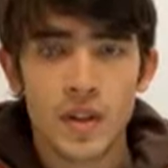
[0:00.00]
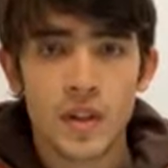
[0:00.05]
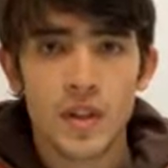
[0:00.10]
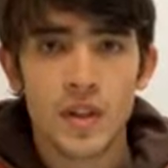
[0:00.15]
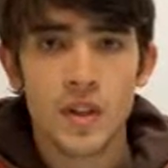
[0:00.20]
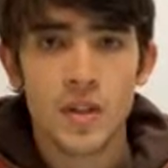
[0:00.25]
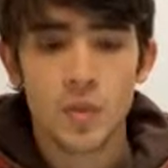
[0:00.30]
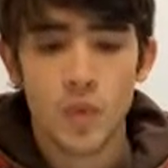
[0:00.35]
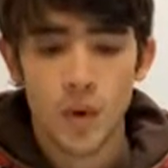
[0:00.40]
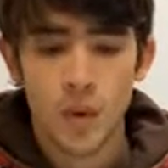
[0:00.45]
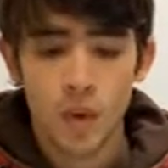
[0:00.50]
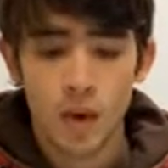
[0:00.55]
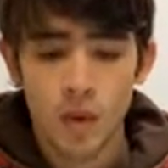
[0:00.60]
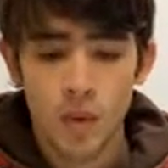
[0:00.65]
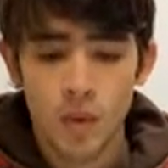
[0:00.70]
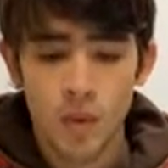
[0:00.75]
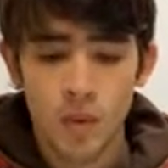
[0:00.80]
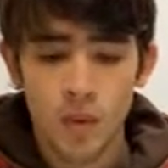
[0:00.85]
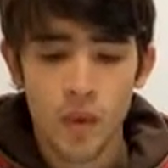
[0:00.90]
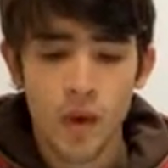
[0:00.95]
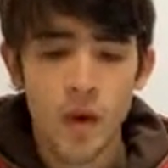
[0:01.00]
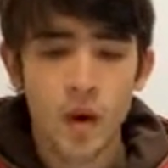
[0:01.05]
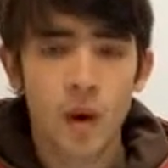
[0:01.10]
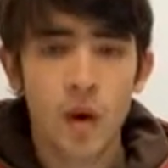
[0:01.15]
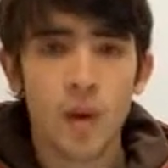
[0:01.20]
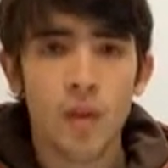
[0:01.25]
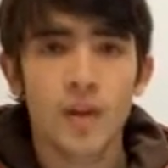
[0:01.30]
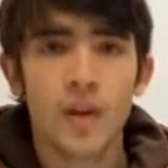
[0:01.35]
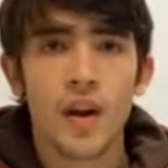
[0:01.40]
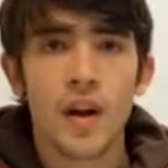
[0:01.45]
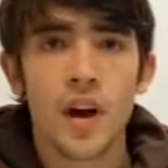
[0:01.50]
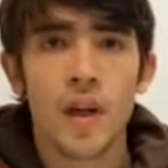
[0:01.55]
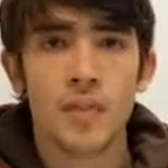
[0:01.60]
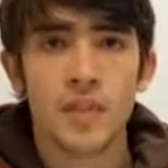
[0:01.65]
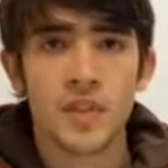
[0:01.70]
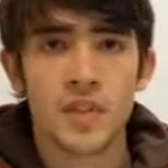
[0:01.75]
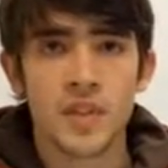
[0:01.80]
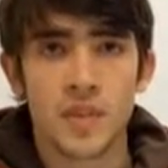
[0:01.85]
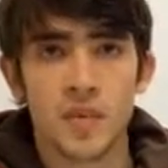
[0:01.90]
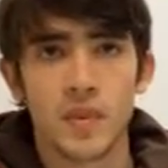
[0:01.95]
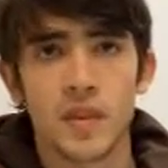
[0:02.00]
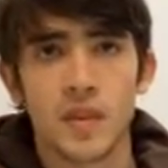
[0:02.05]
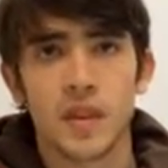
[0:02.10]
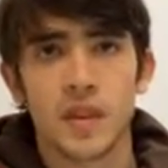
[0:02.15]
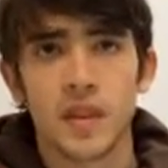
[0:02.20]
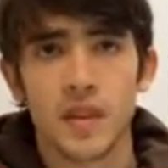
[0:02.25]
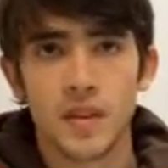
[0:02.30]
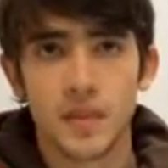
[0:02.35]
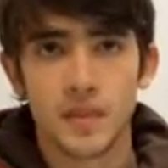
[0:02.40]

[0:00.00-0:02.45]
is what we call a precipitate.